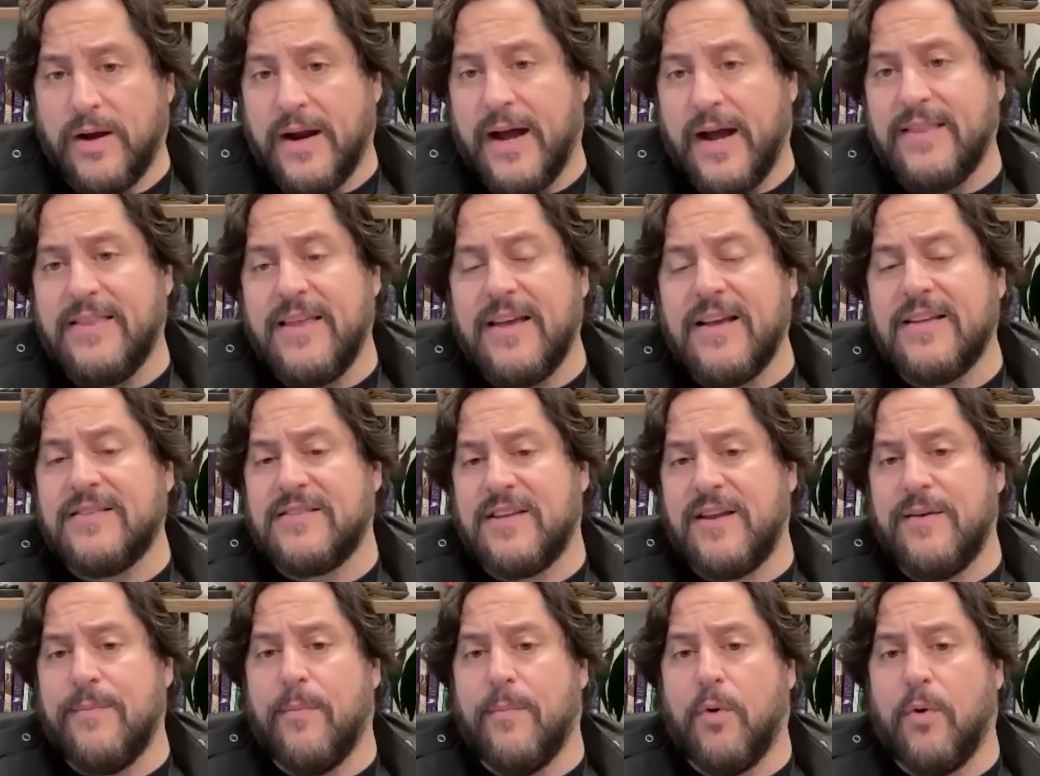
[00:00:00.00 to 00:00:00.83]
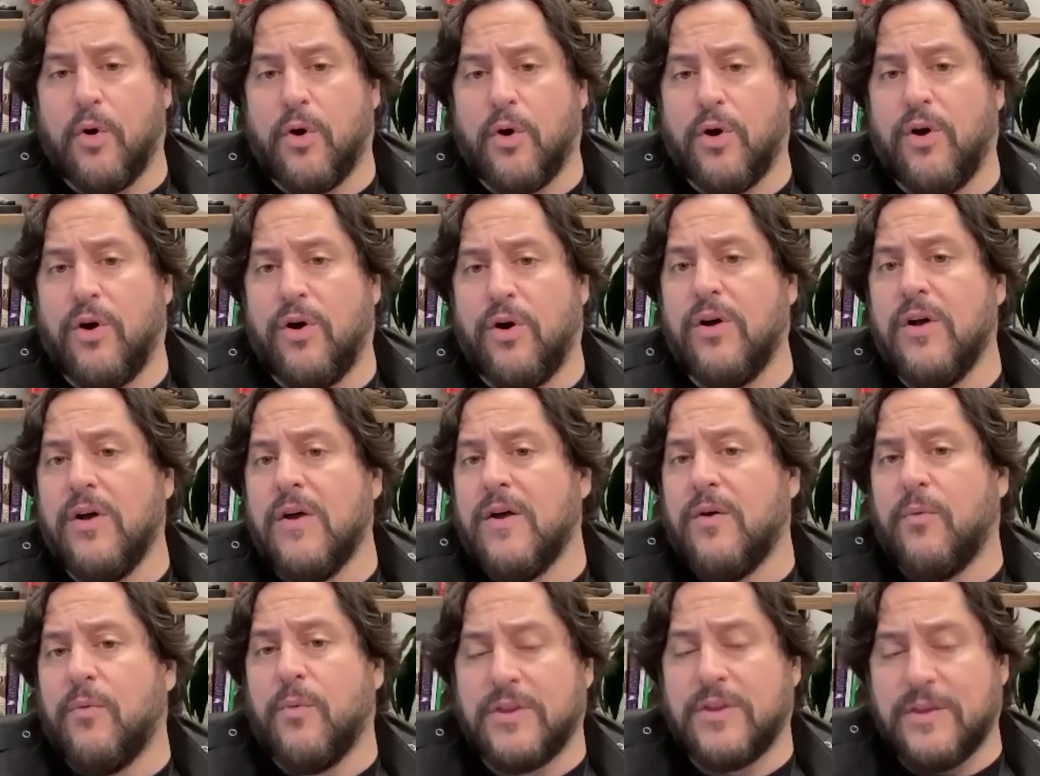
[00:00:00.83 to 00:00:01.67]
I think it's immoral
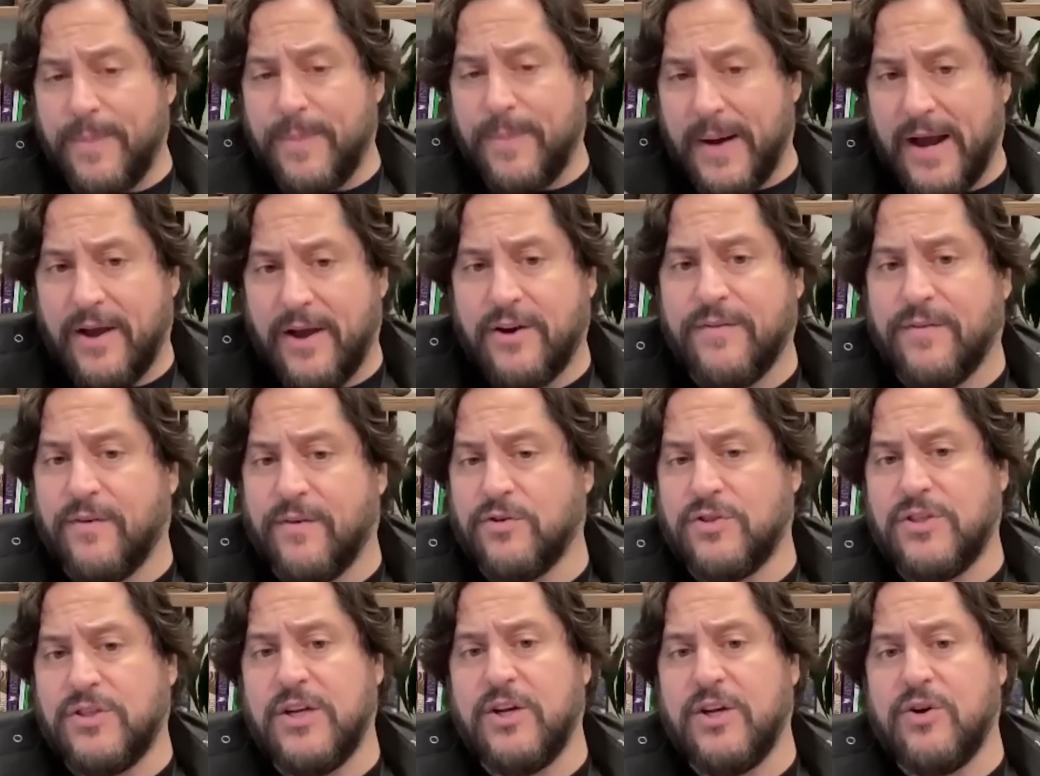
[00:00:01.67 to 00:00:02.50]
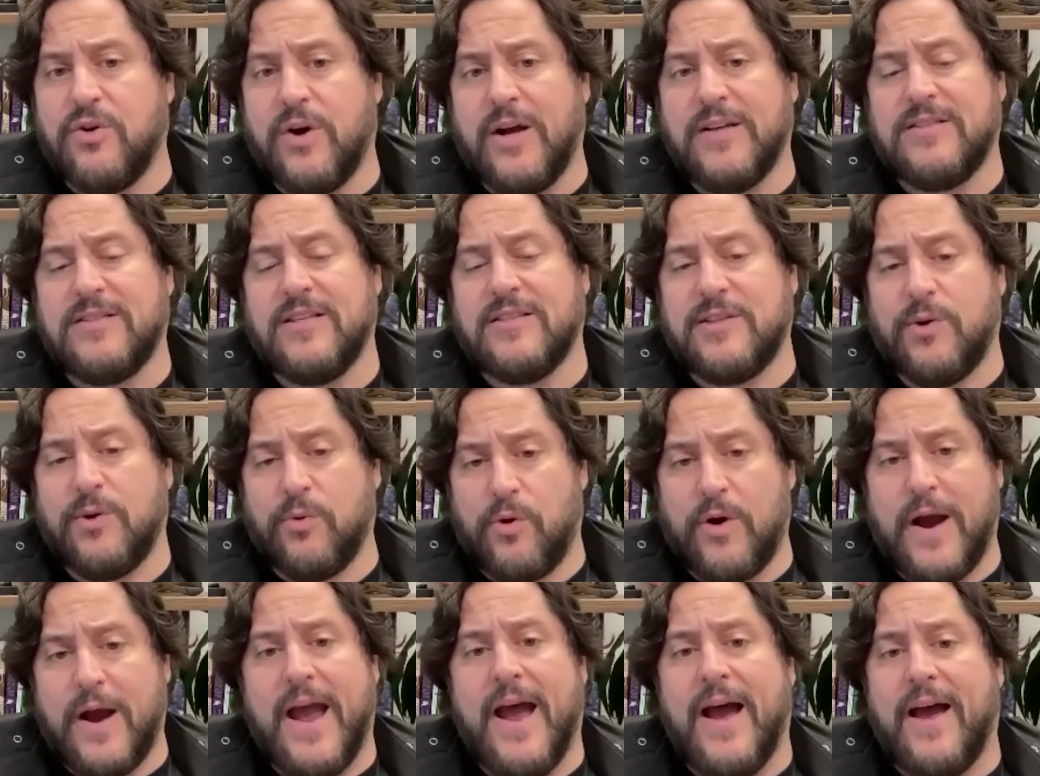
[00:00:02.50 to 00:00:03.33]
with the biodiversity crisis that
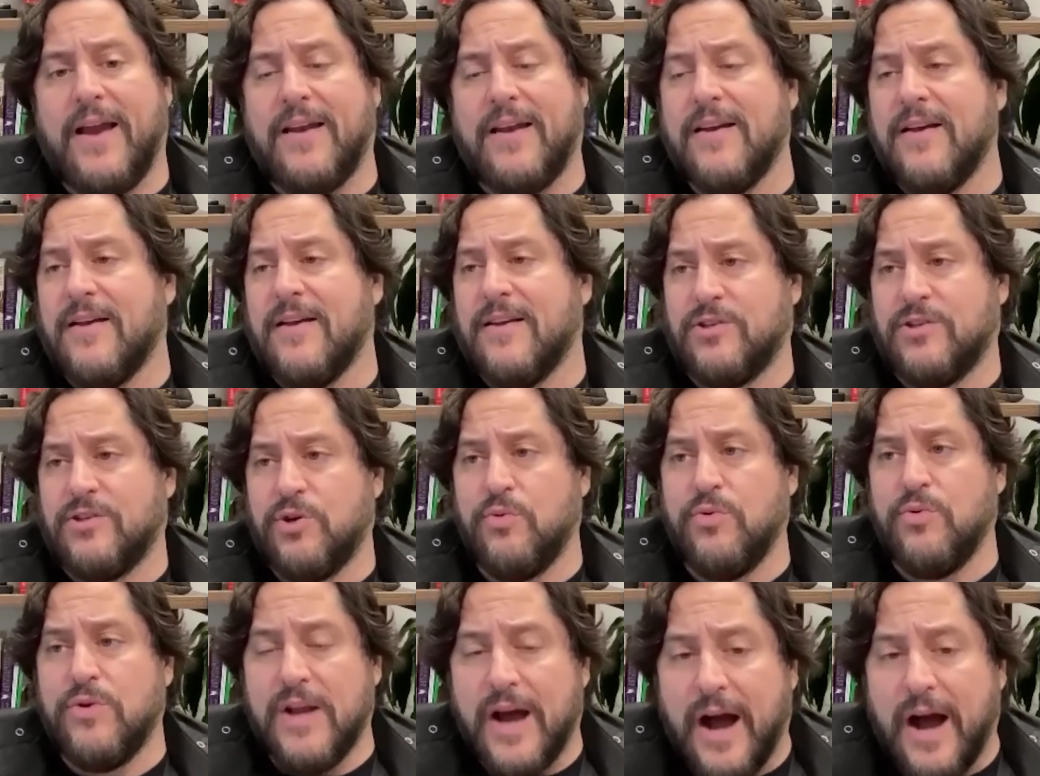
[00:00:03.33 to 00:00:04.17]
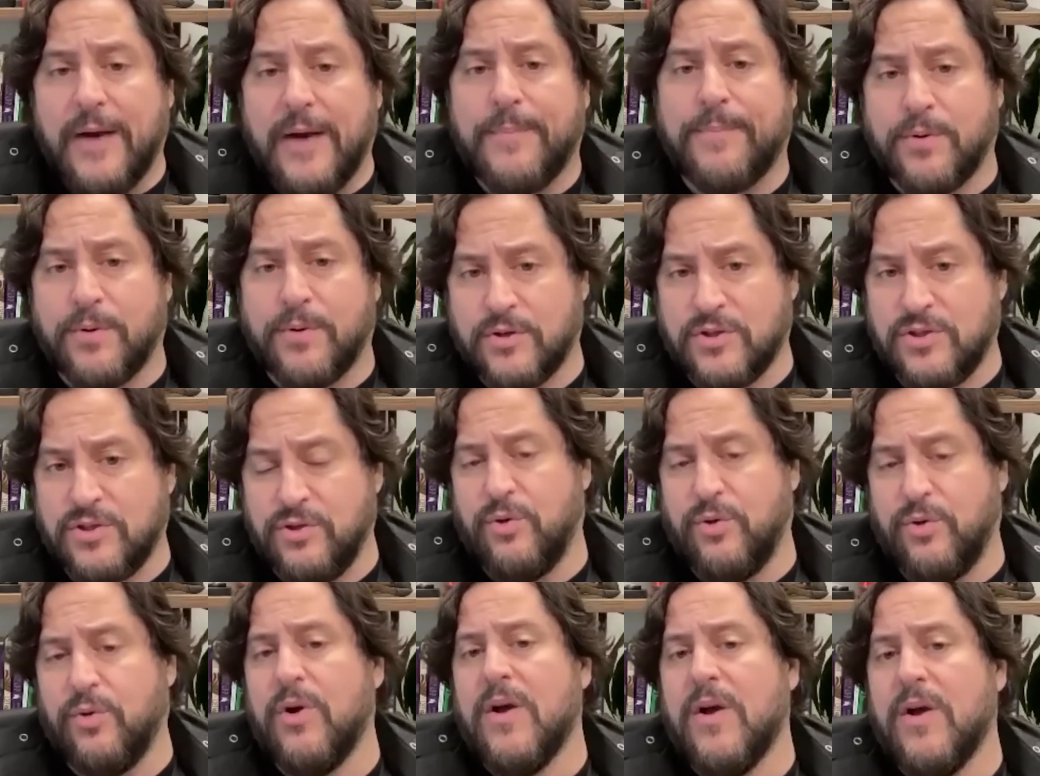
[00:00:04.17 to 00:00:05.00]
we're at to not
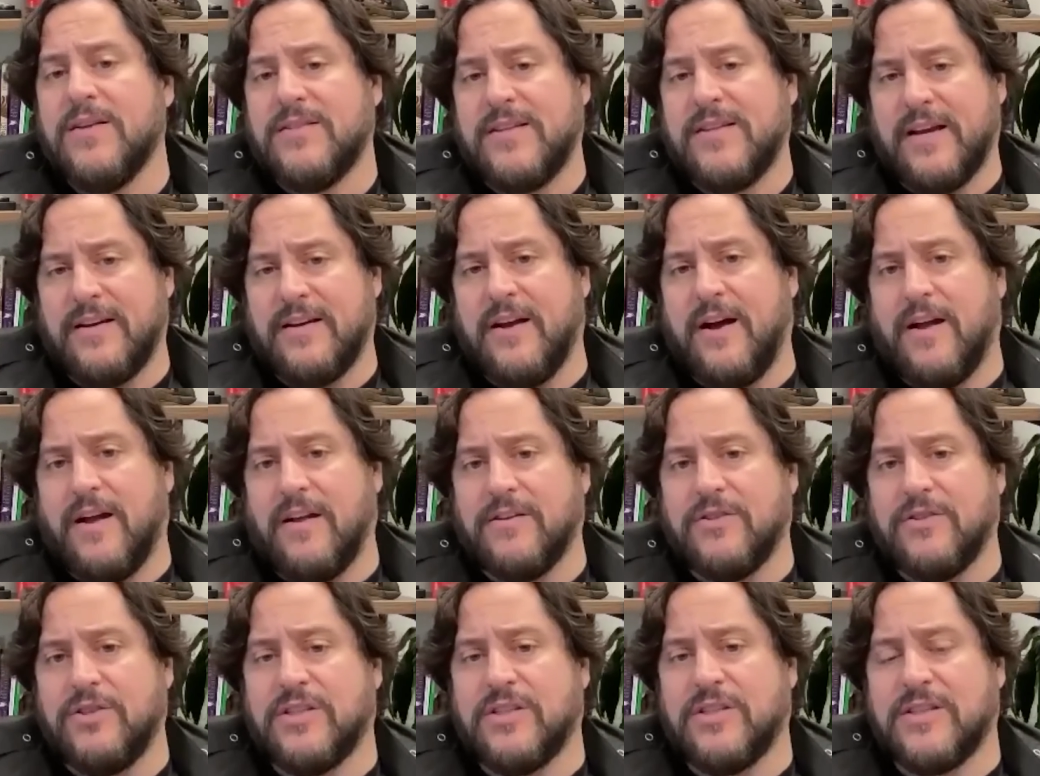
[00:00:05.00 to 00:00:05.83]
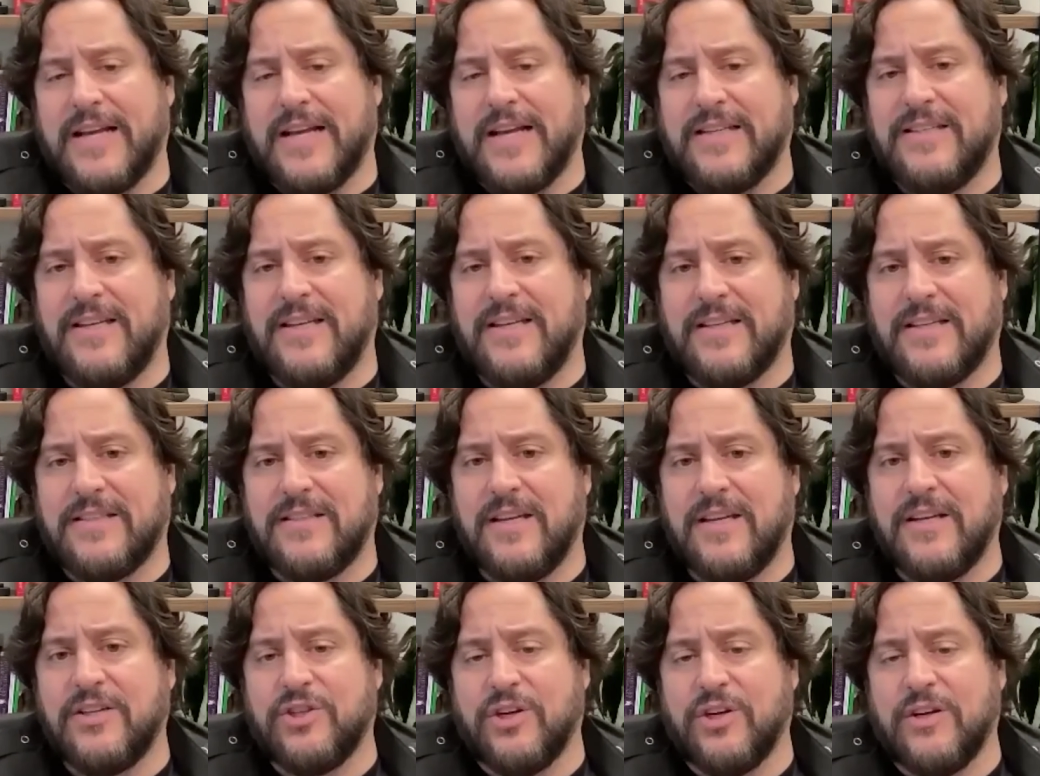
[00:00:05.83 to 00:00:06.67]
pursue technologies like
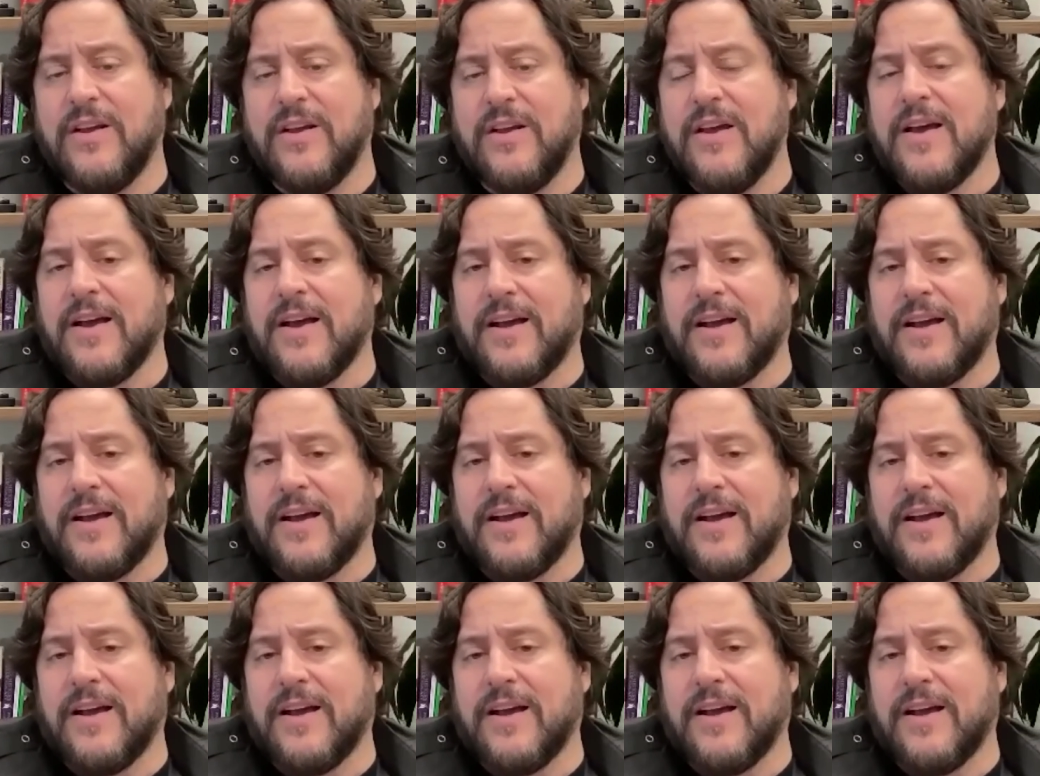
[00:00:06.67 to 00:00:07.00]
de-extinction,